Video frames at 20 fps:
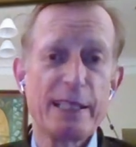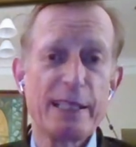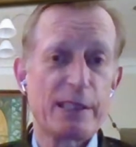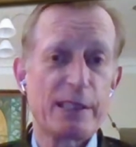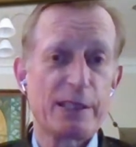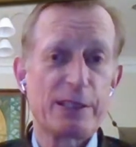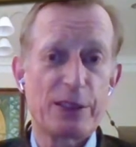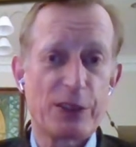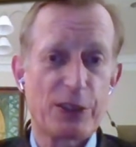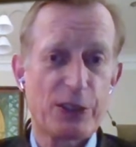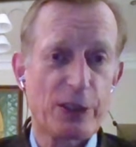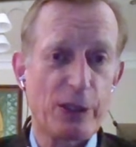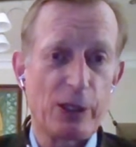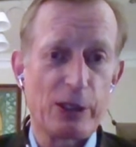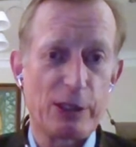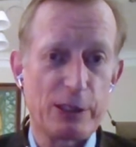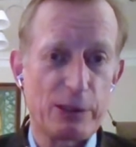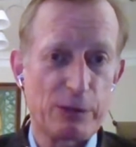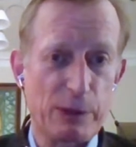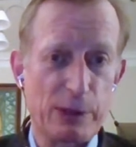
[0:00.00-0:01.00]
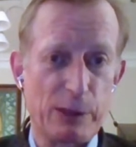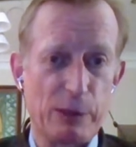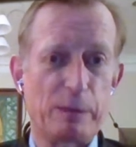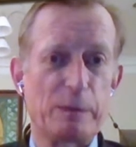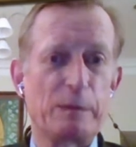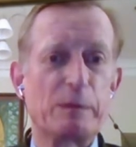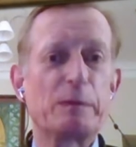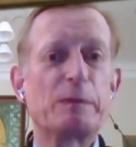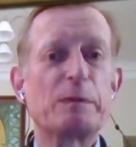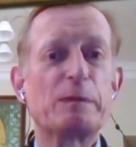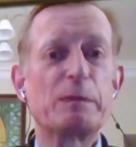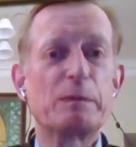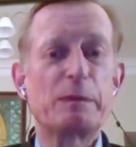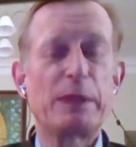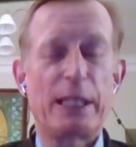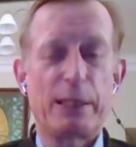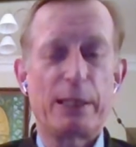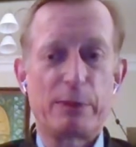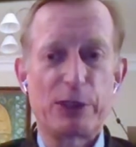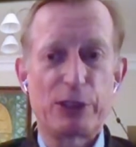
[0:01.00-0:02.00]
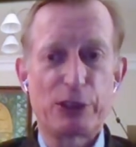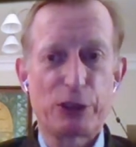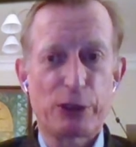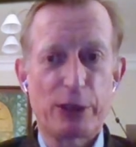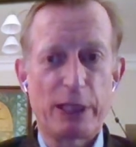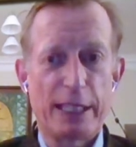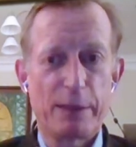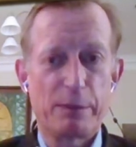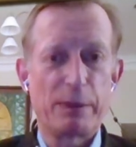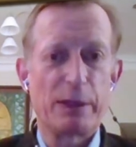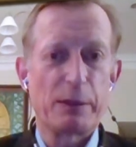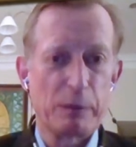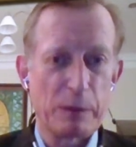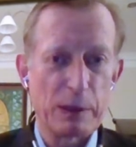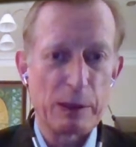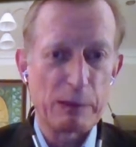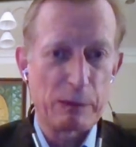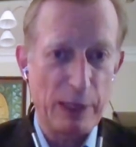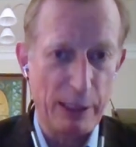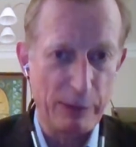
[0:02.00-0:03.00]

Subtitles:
England and Scotland will be able to trade, but